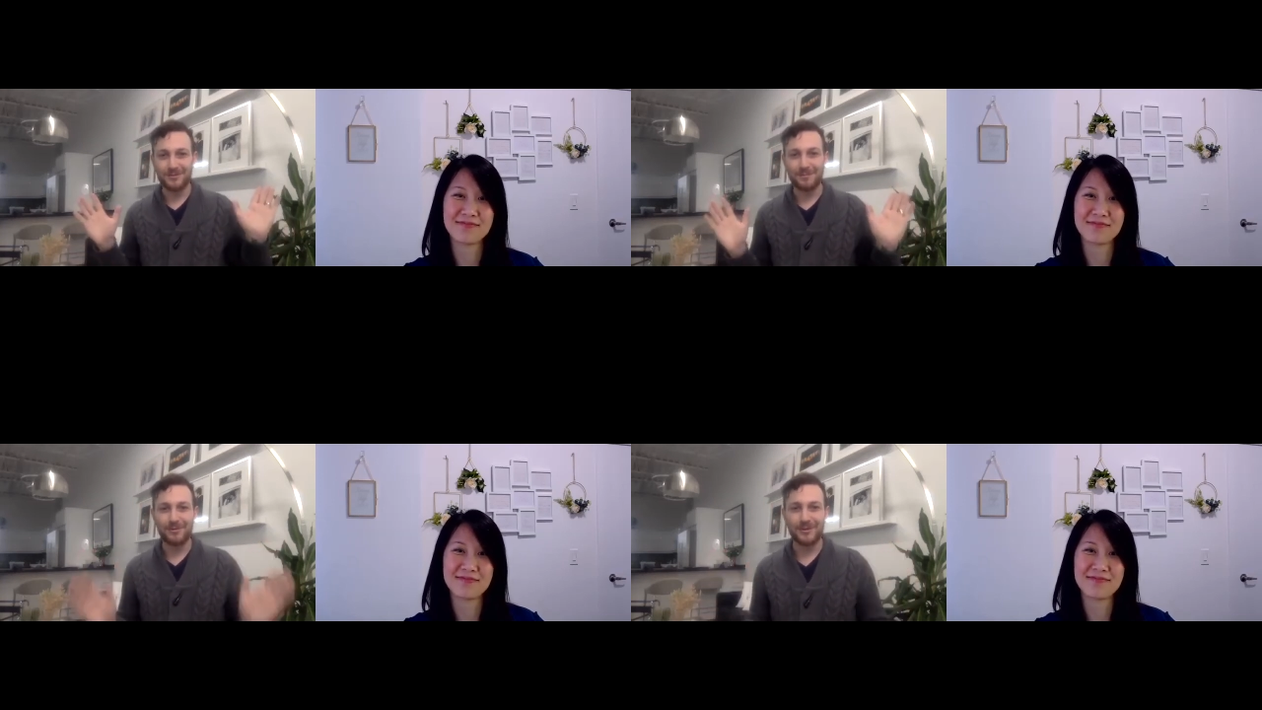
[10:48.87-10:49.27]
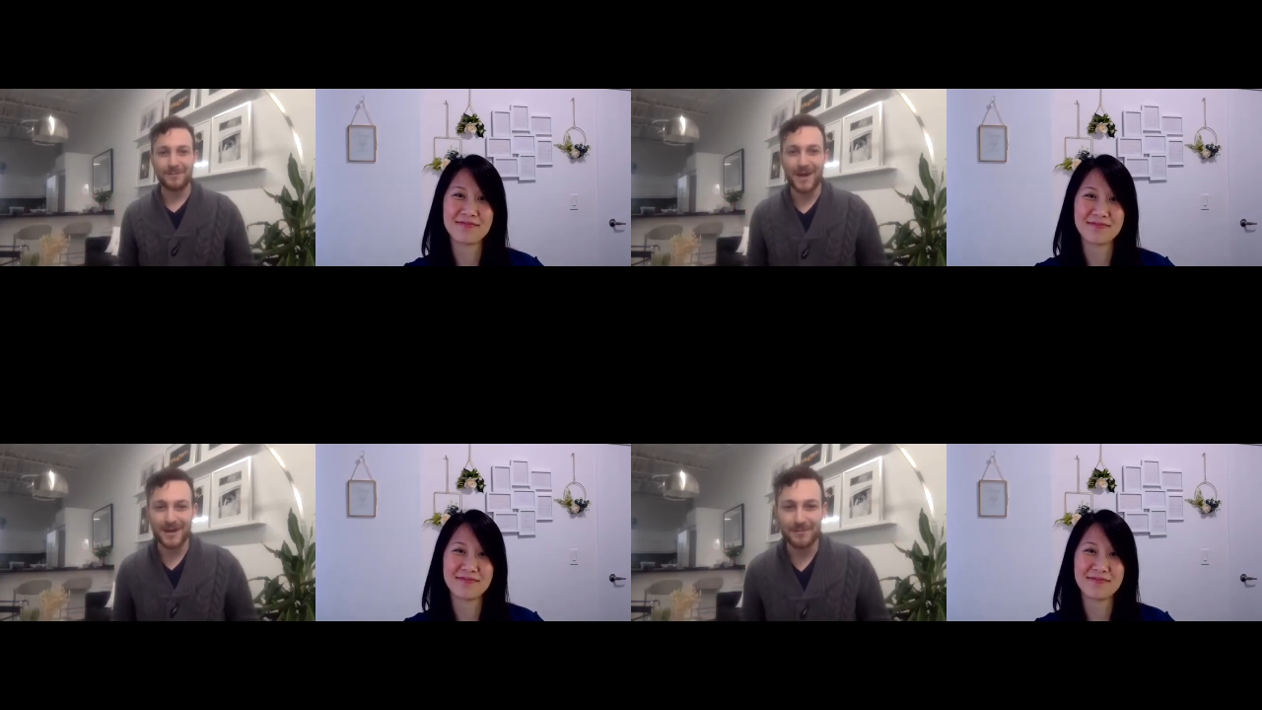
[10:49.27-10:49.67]
Speaker 1: pulling back
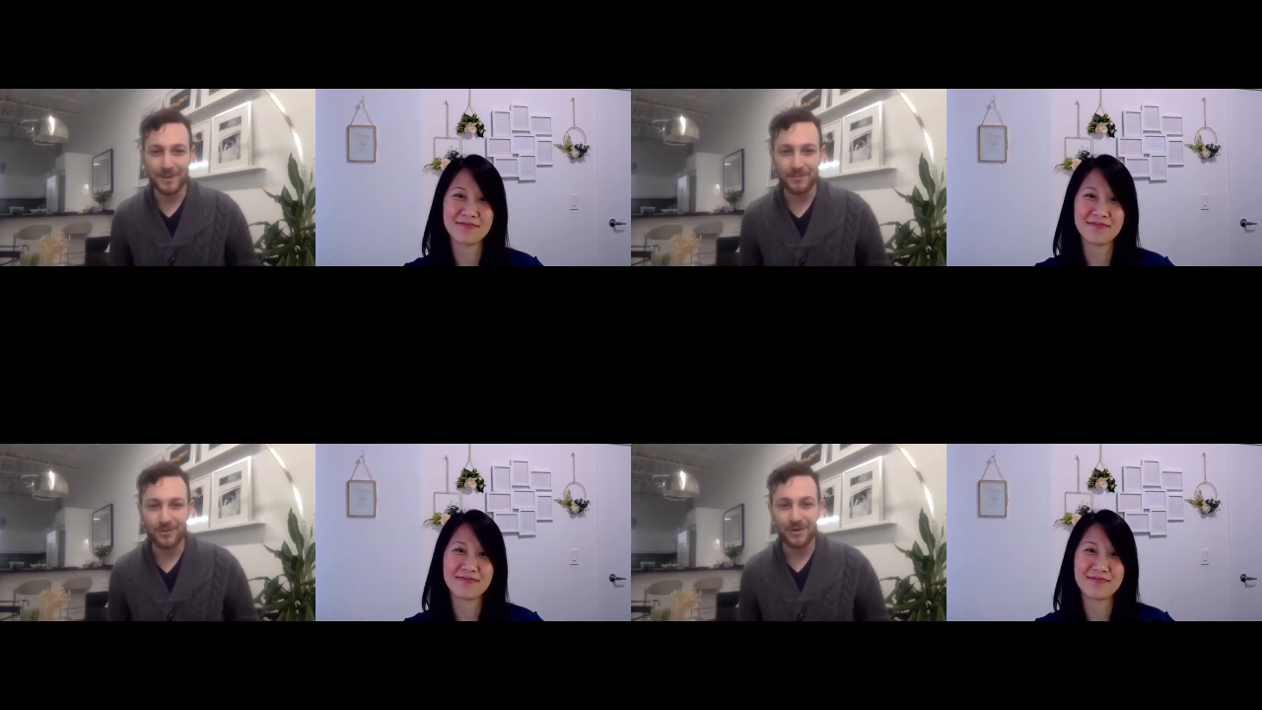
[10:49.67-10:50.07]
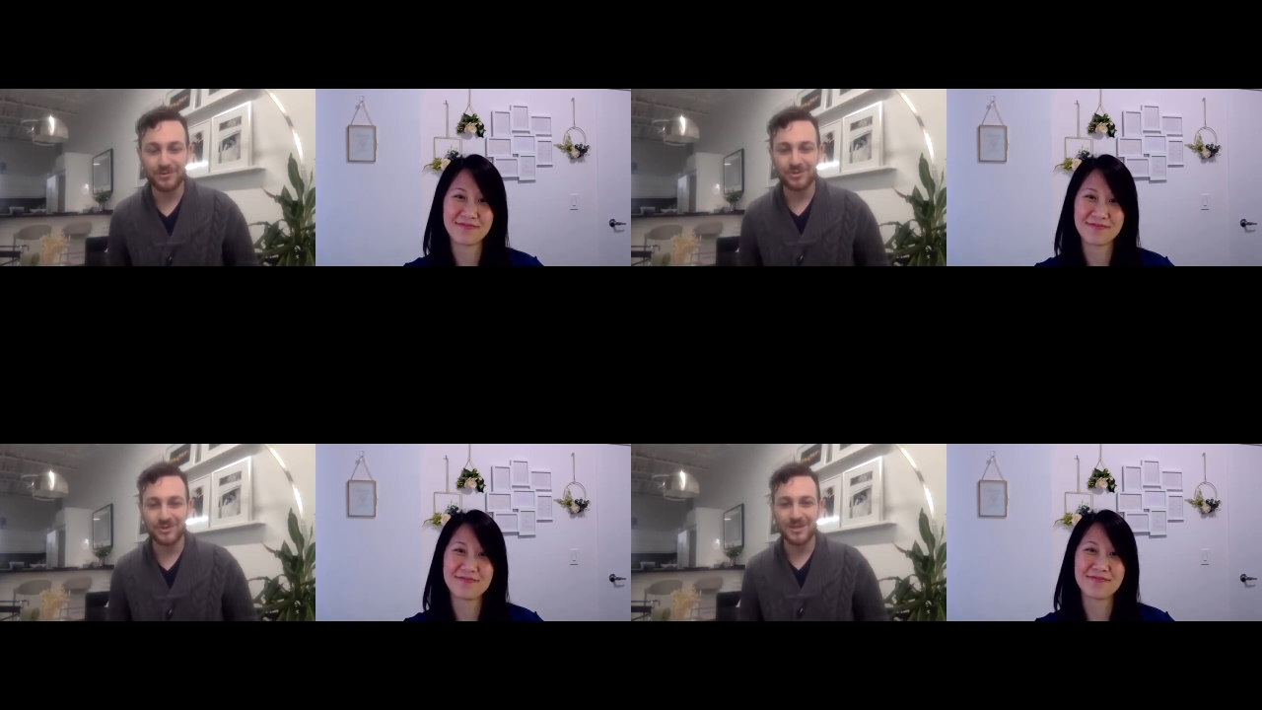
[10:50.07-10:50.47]
a bit more and
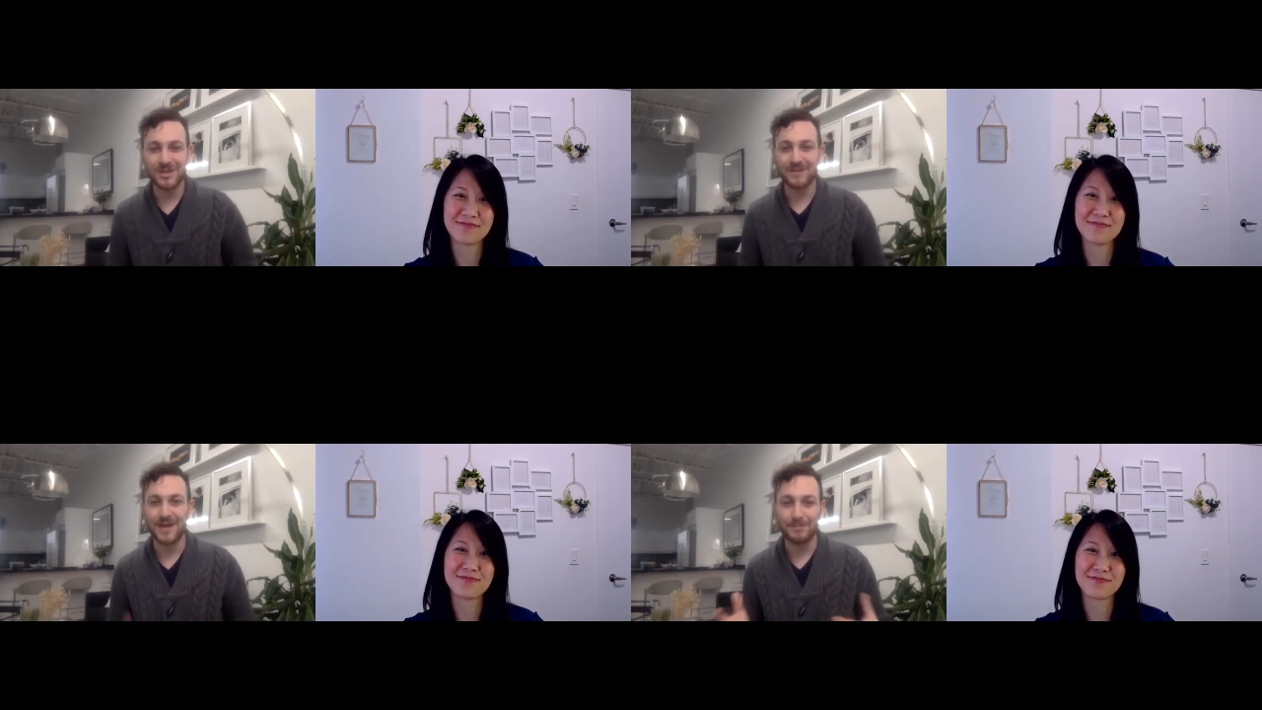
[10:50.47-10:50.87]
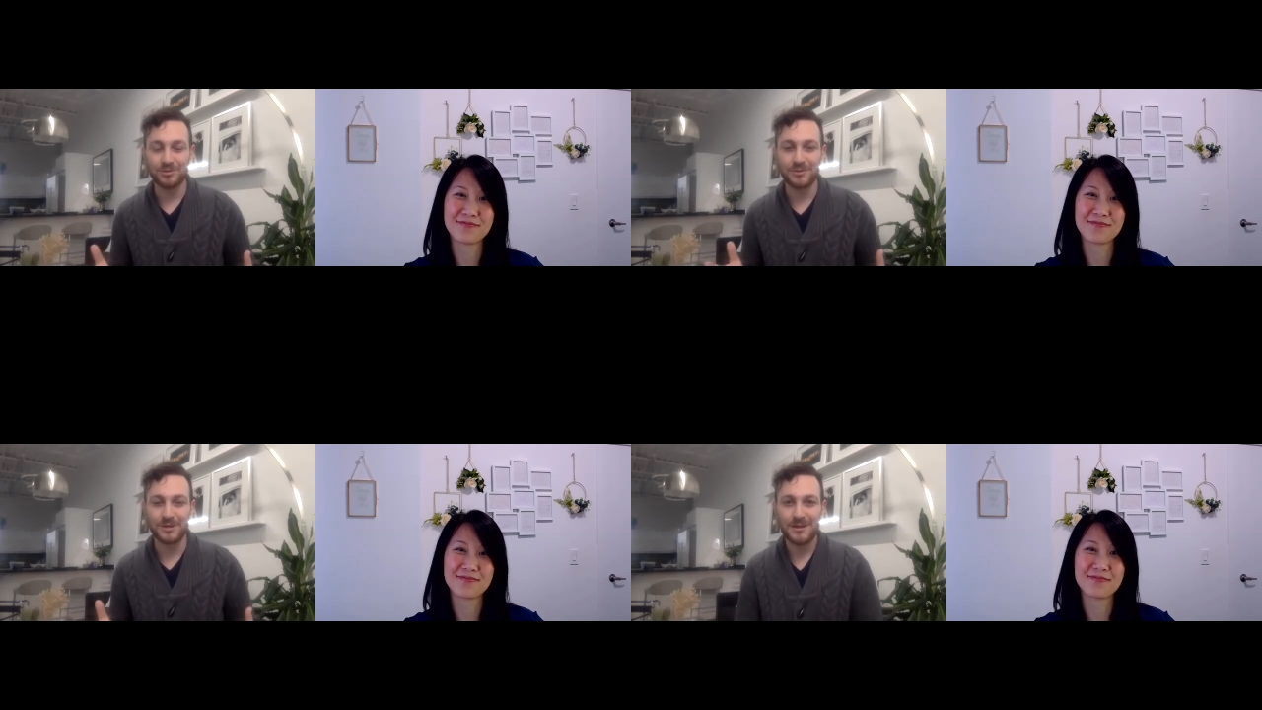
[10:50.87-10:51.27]
just kind of
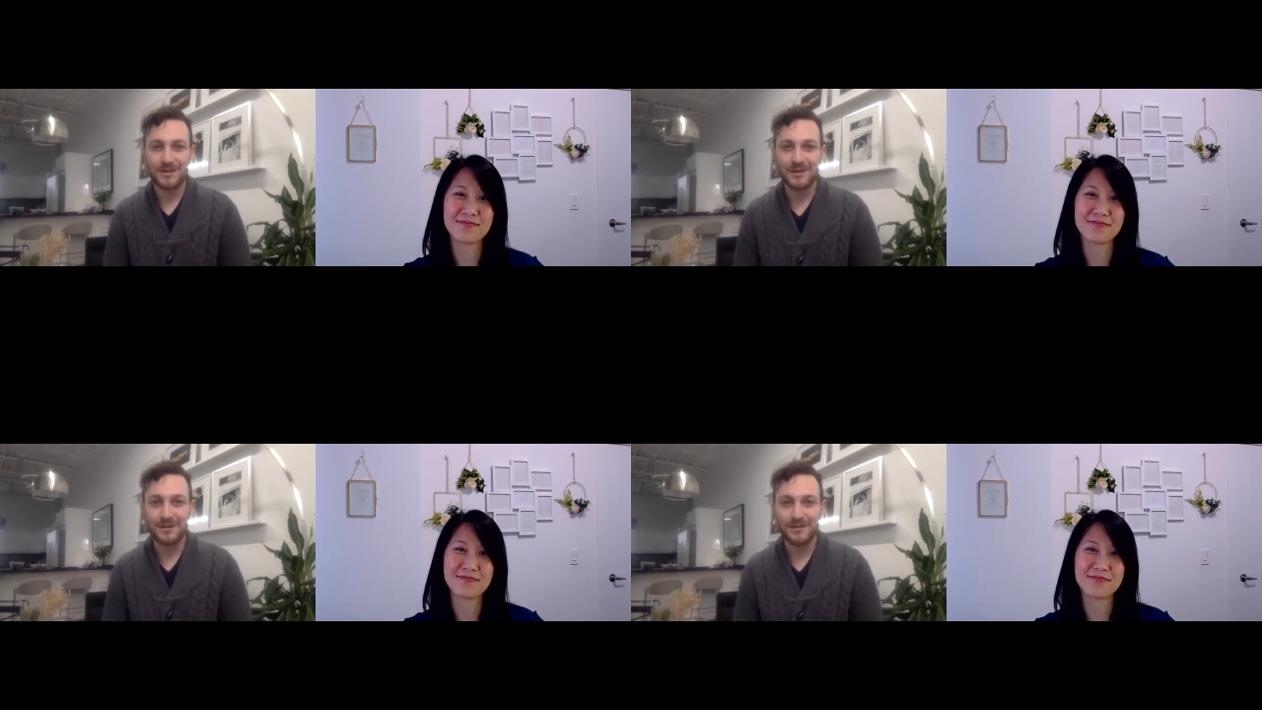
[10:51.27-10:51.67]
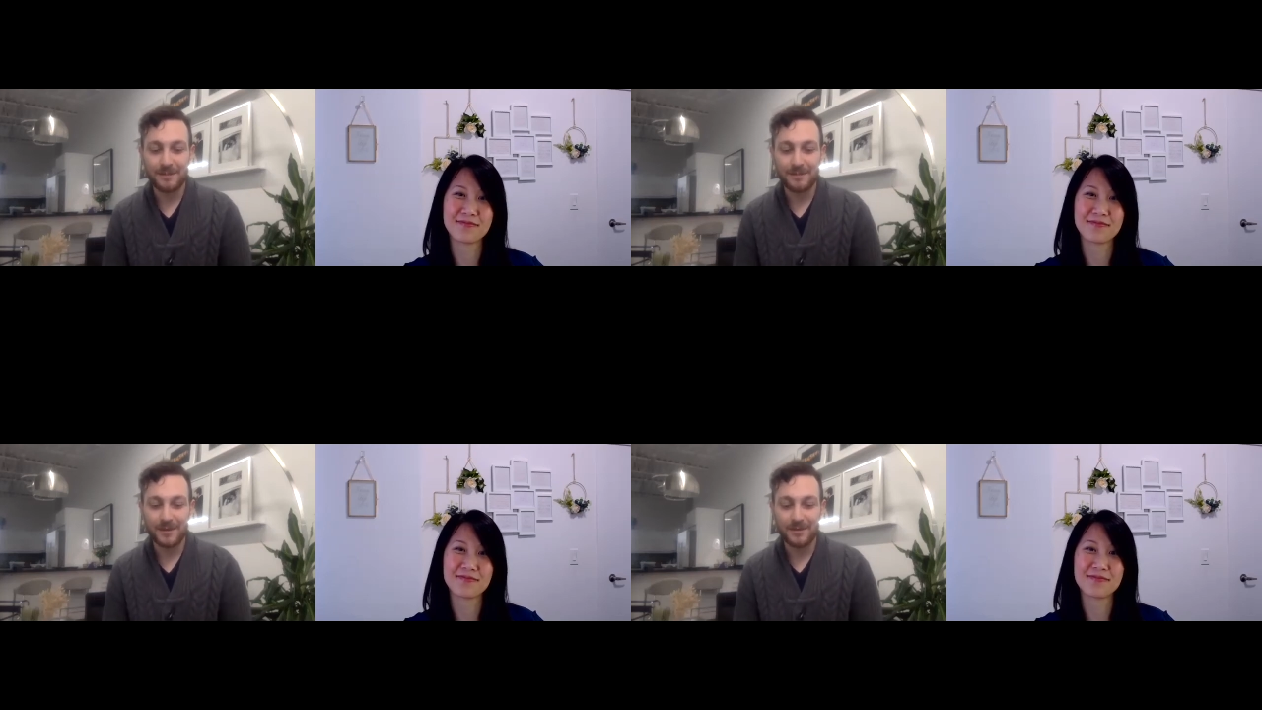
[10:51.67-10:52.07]
capturing things,
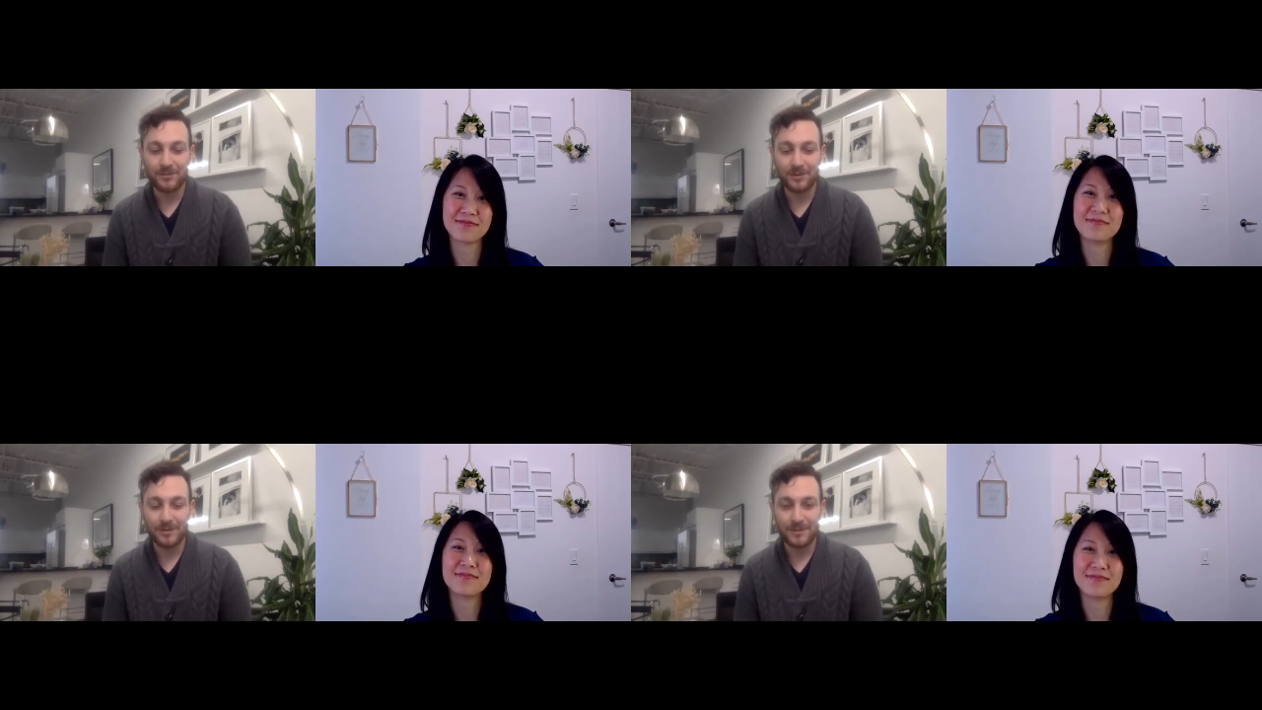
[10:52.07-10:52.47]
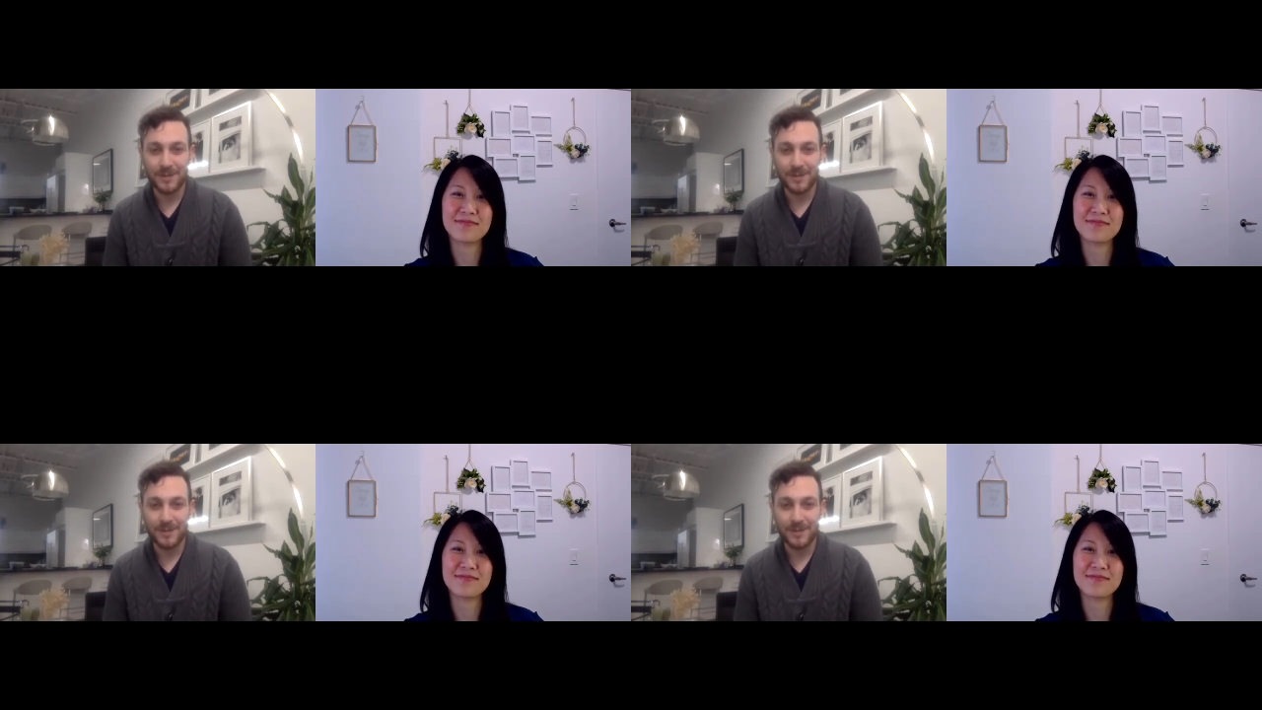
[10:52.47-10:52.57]
but we're a big